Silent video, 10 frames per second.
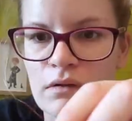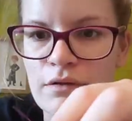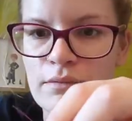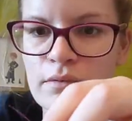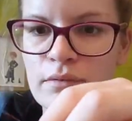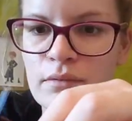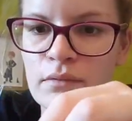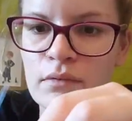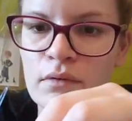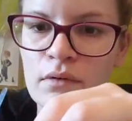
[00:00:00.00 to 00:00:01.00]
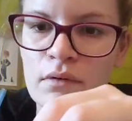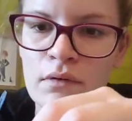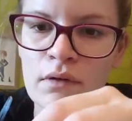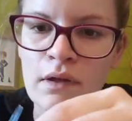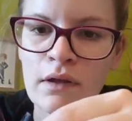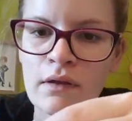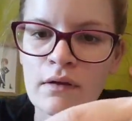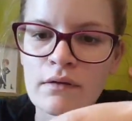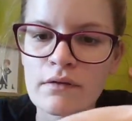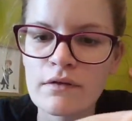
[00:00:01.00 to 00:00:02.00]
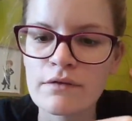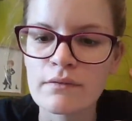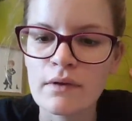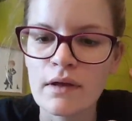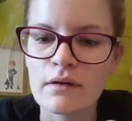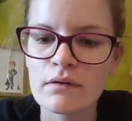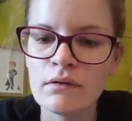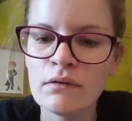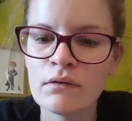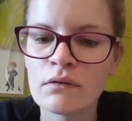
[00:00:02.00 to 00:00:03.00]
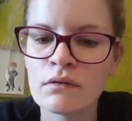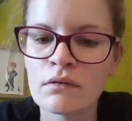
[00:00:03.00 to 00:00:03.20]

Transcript: it through the threader.